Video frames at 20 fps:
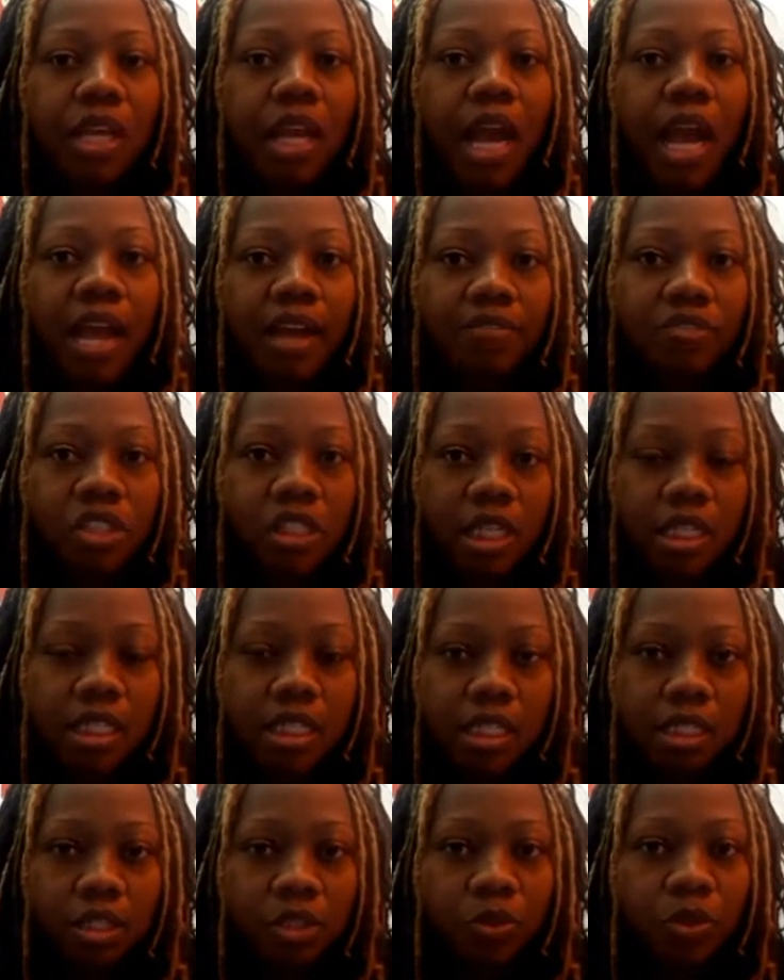I have
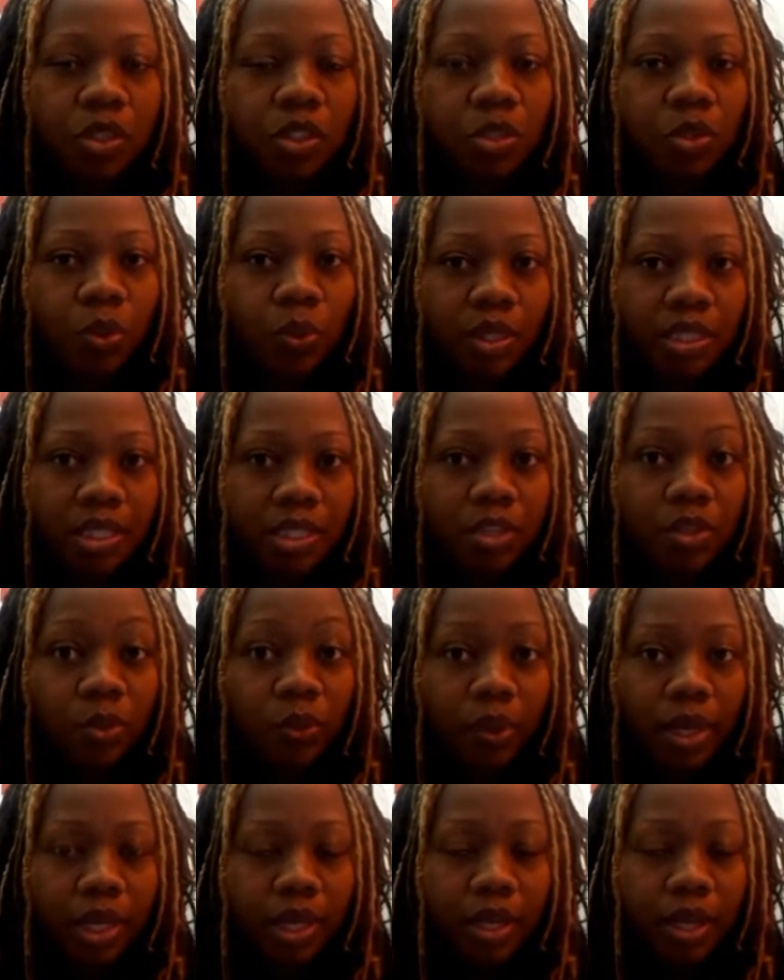Justin, who is
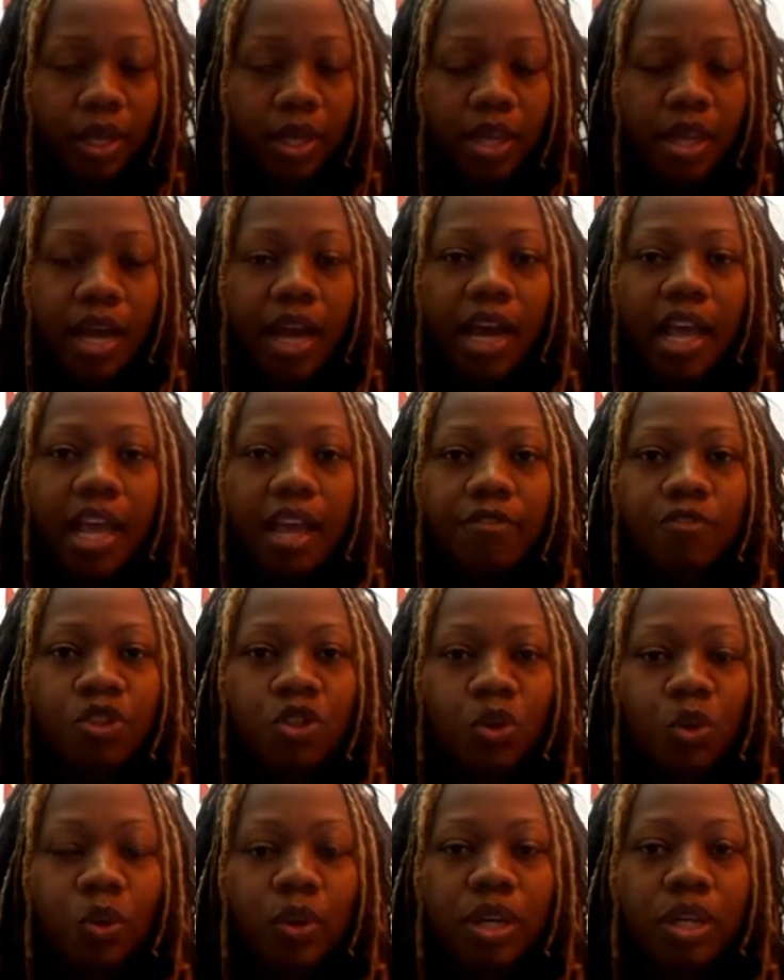23. I have
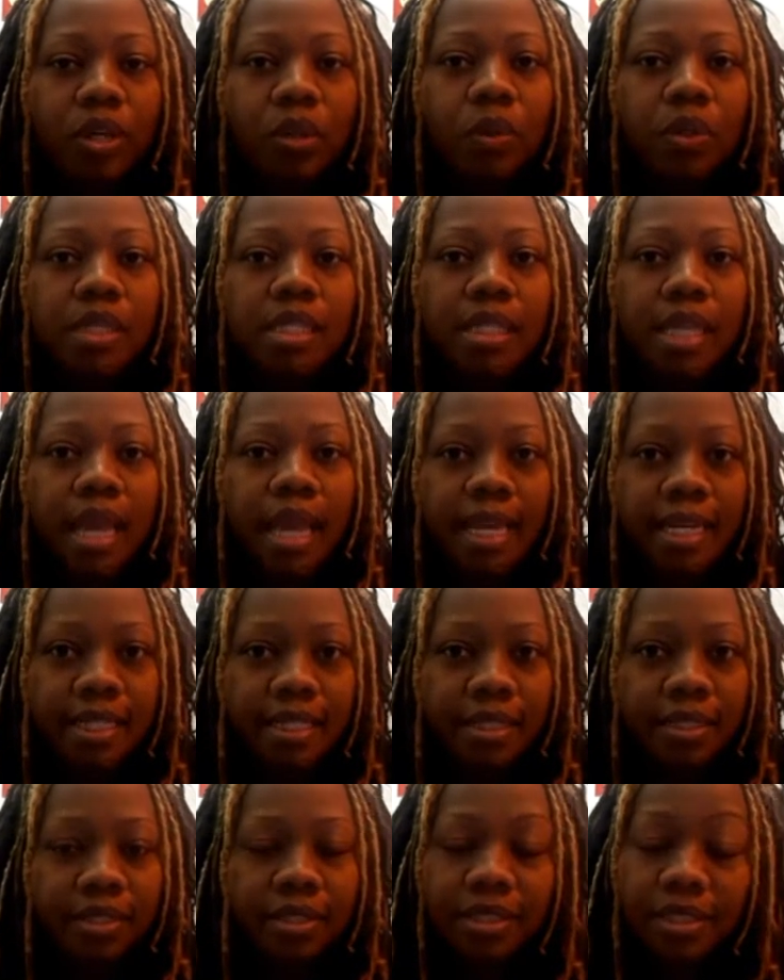Joy, who is
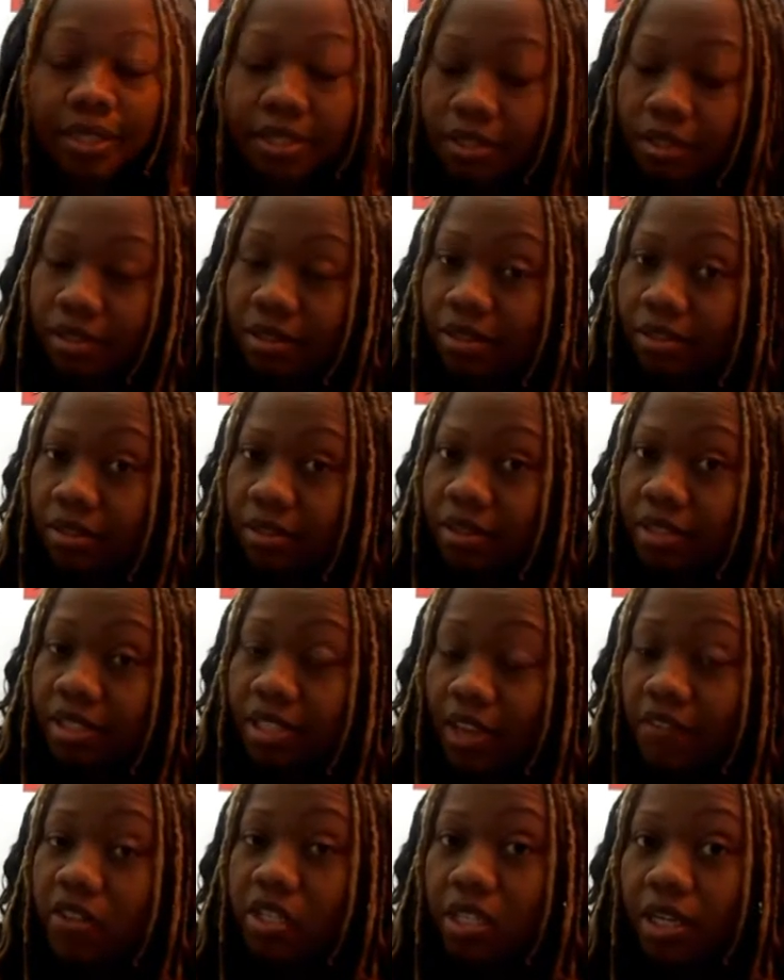
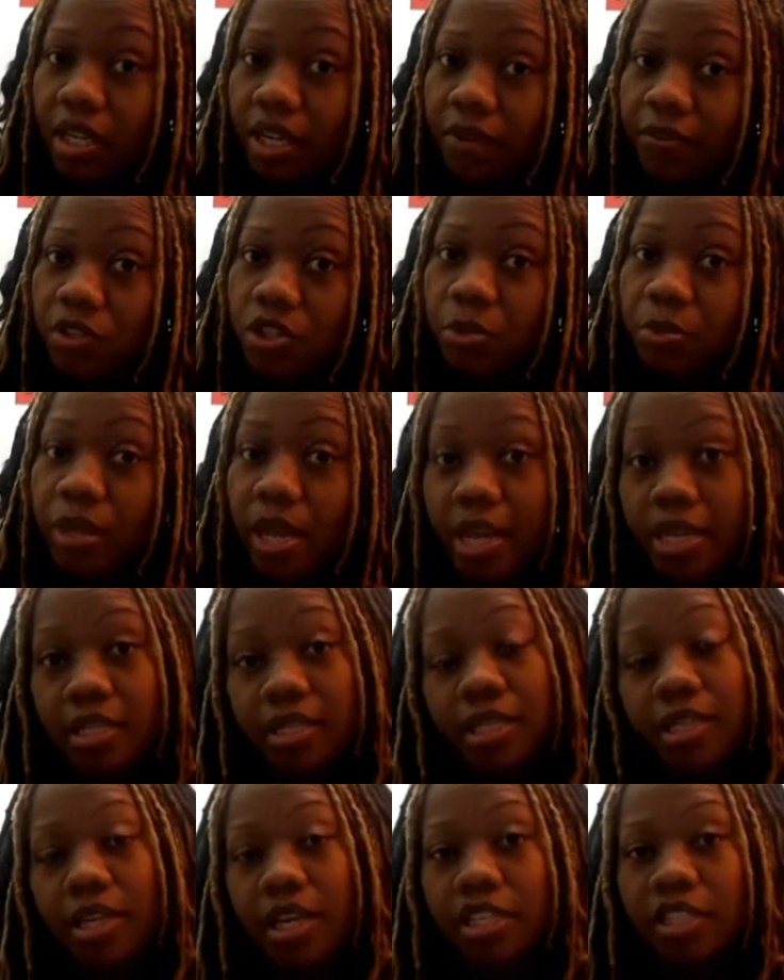17. She'll be
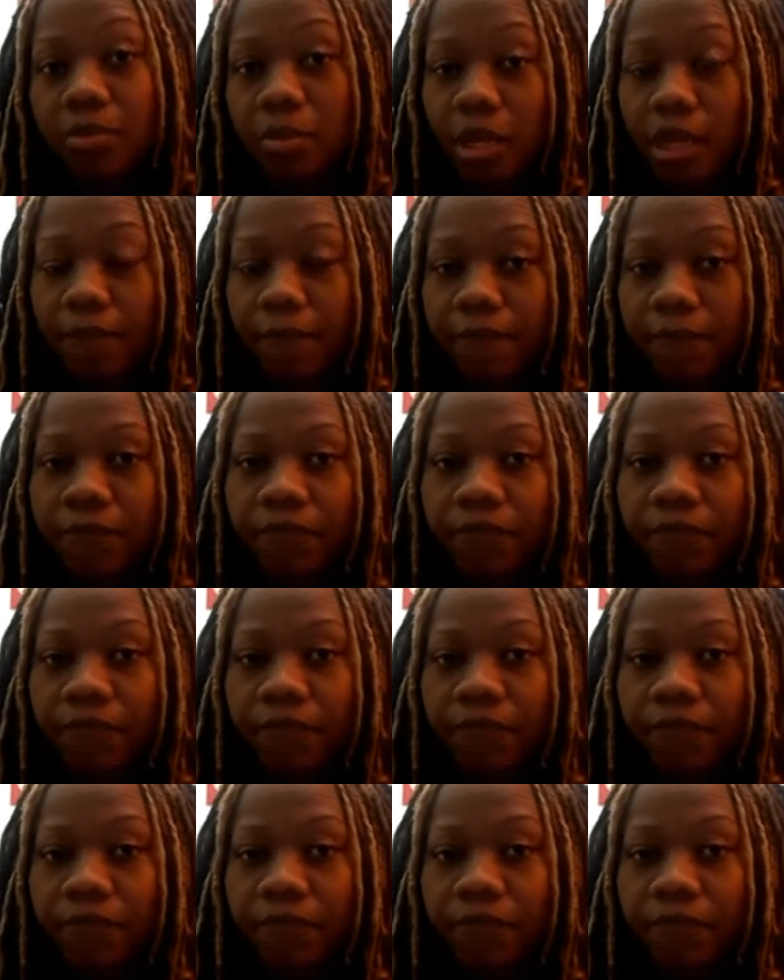18 next month.